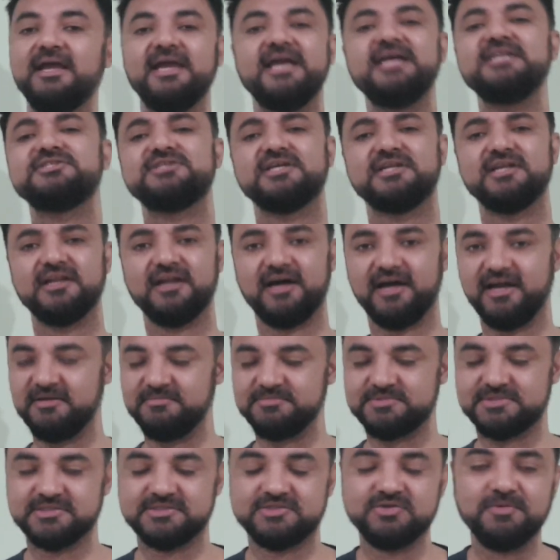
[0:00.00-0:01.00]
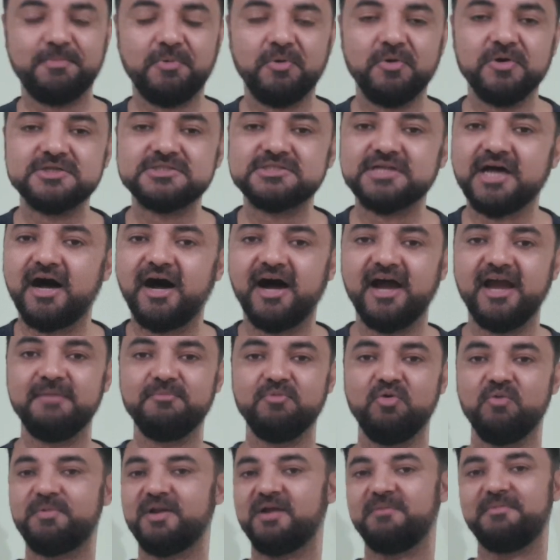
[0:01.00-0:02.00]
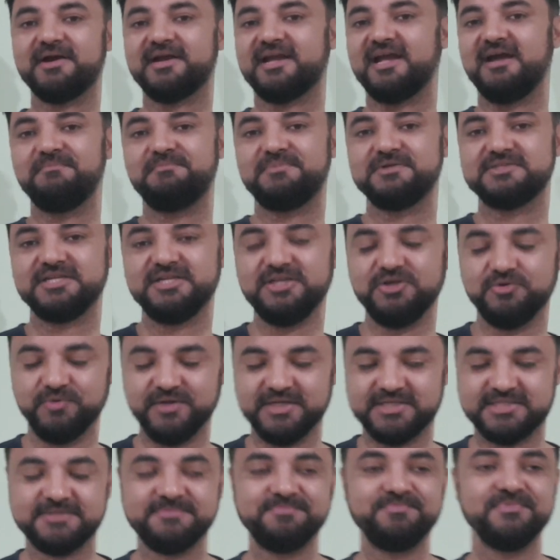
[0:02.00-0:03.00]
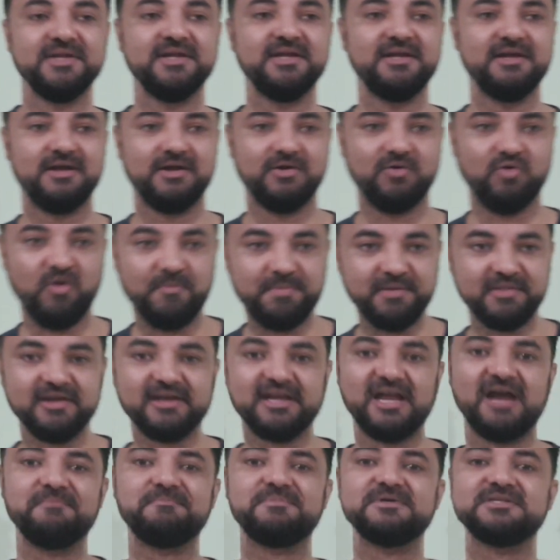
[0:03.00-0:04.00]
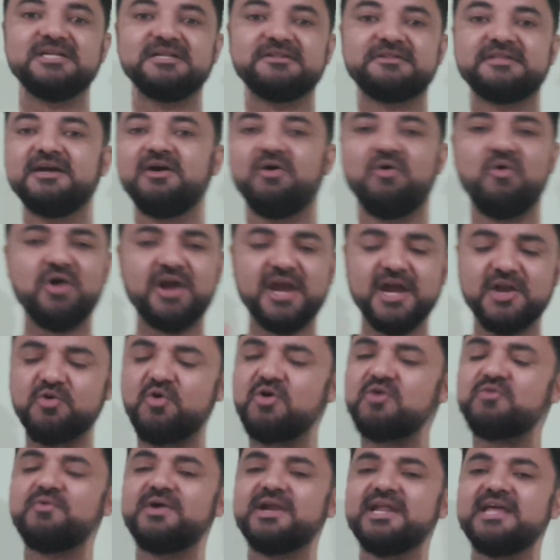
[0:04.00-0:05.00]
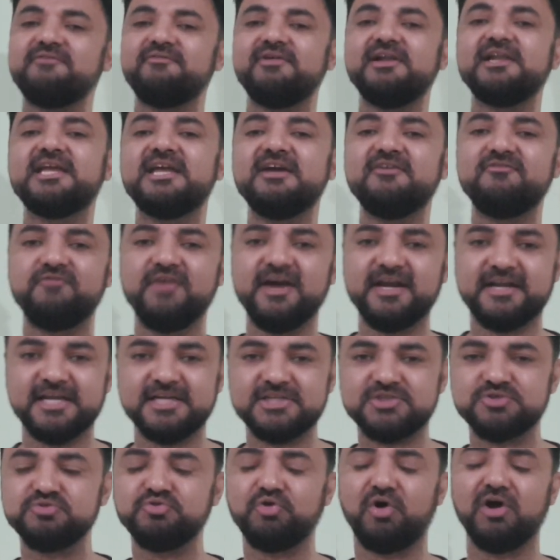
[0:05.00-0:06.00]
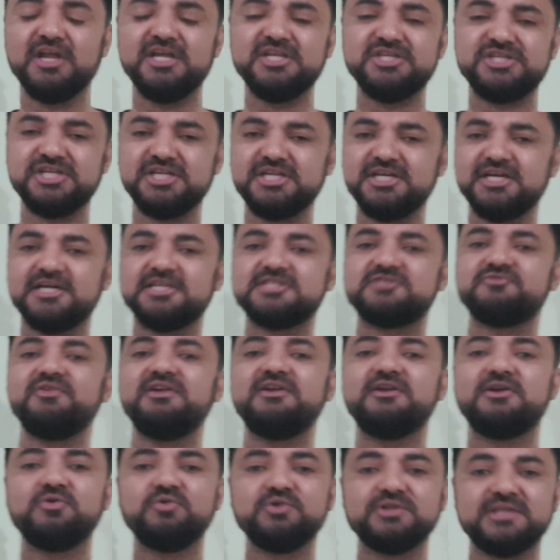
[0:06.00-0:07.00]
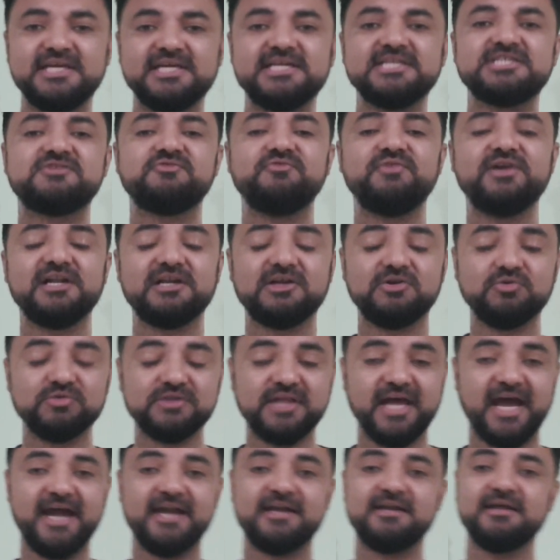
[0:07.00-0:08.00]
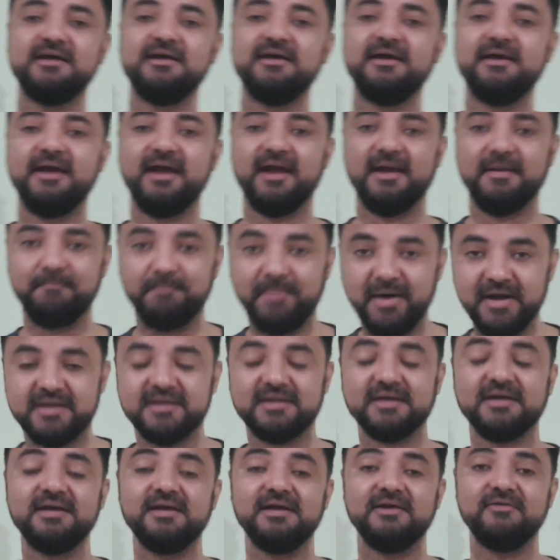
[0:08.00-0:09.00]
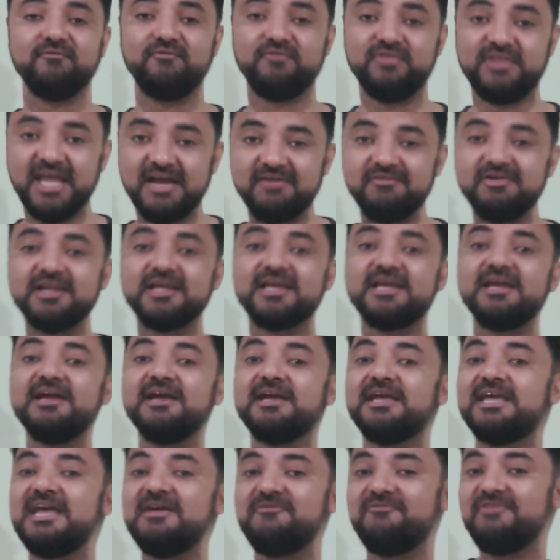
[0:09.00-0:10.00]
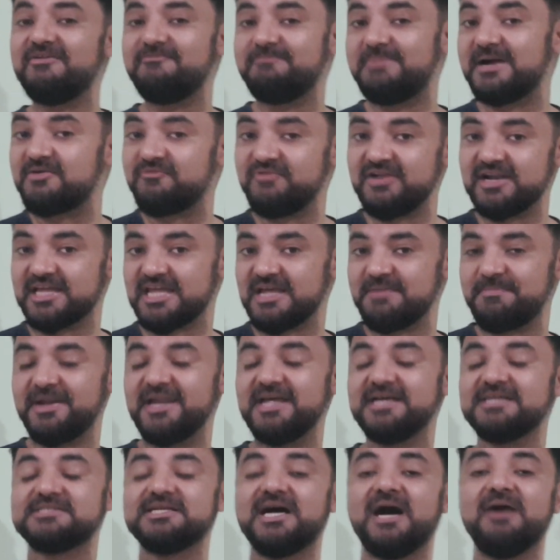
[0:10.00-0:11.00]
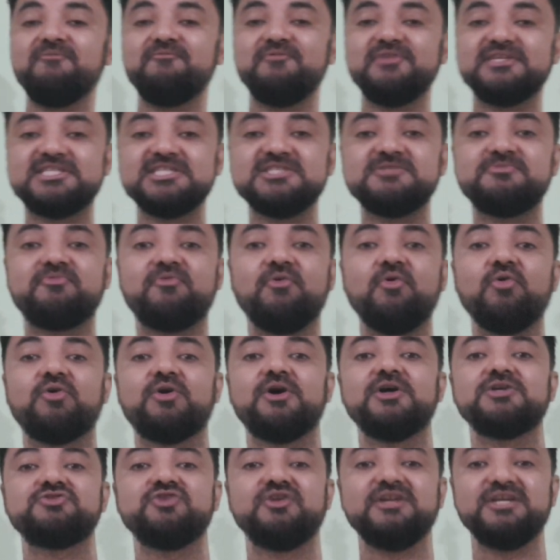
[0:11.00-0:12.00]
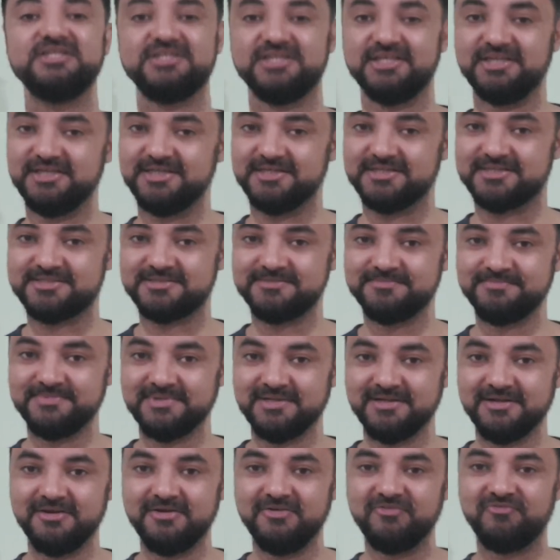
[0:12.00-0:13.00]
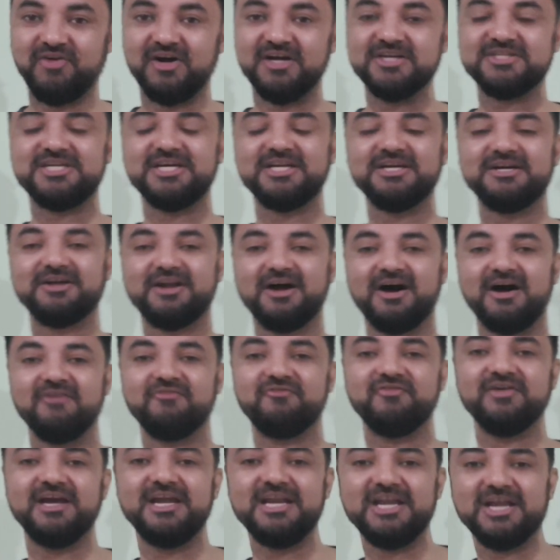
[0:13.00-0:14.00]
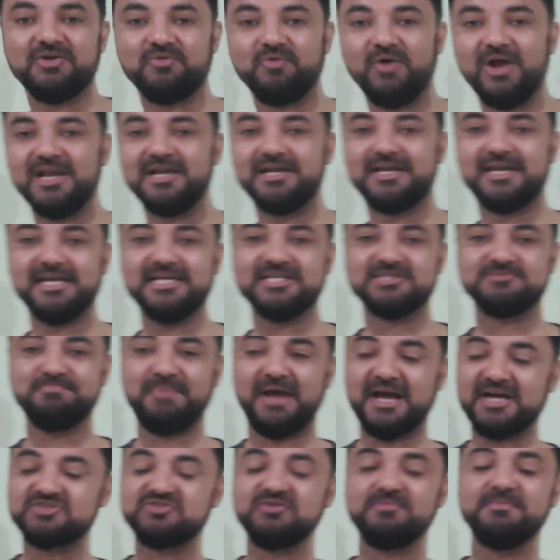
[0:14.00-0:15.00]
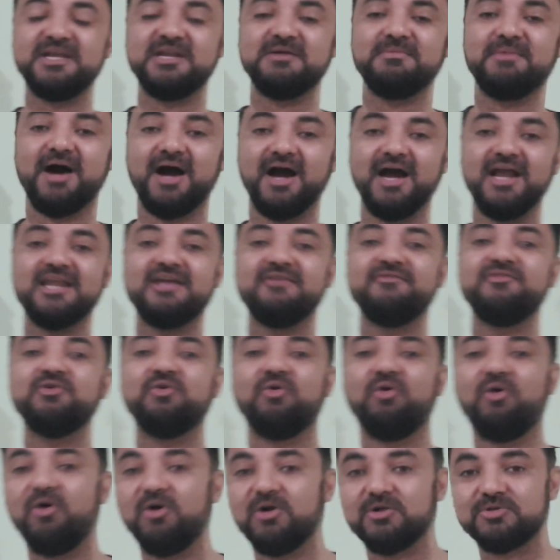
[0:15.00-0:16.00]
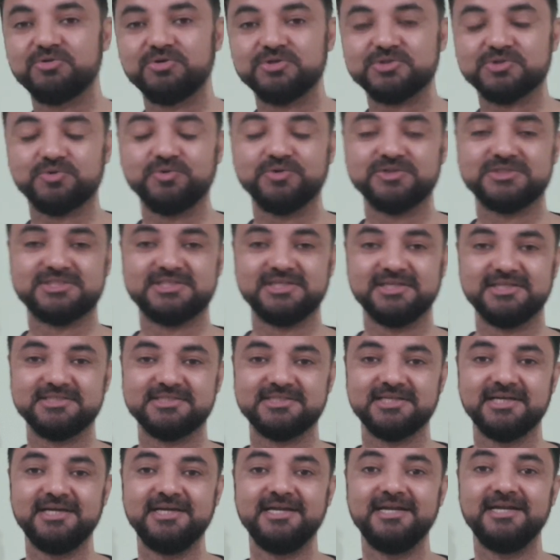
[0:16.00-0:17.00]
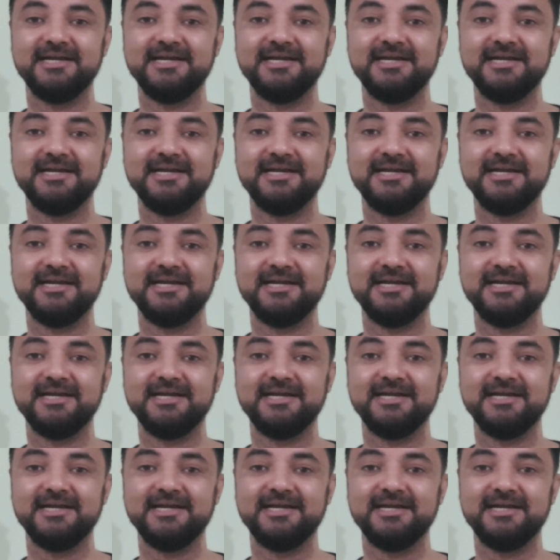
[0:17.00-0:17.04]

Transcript: In general IIMs, suppose IIM open up a campus in US. Open the campus, they'll say, okay, don't worry, we'll give weightage to non-engineers, we'll do this, we'll do that. But we'll keep an exam which is focused on engineers. Functional graph, inequalities, maximum minima, I'll give you all those questions.